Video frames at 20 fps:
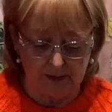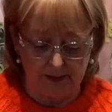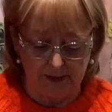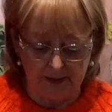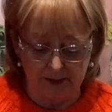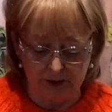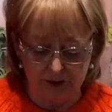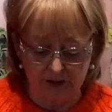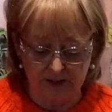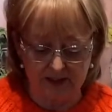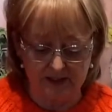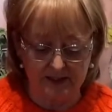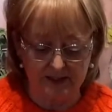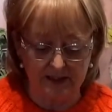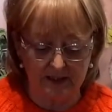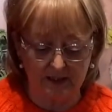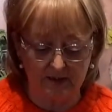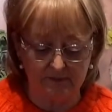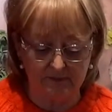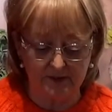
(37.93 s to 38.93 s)
And as you can
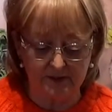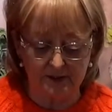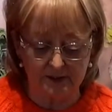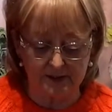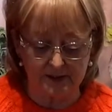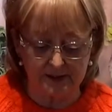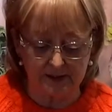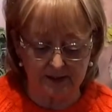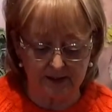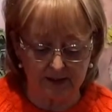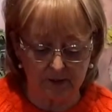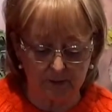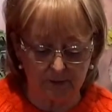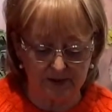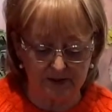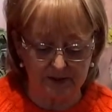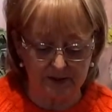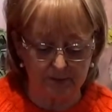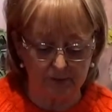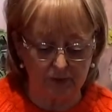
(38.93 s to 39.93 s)
see, I've dusted it
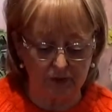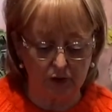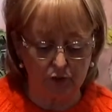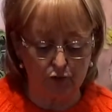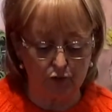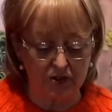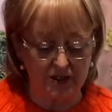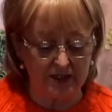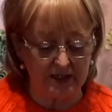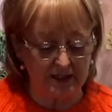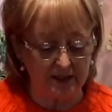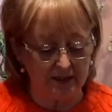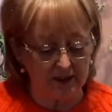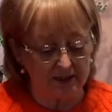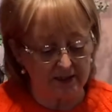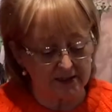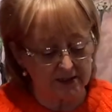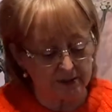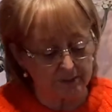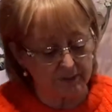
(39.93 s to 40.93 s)
with some green
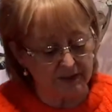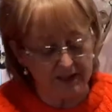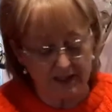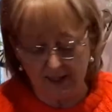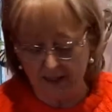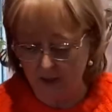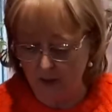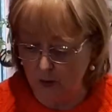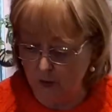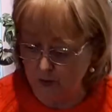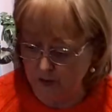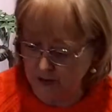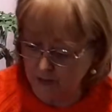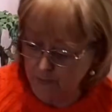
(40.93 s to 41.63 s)
and some yellow,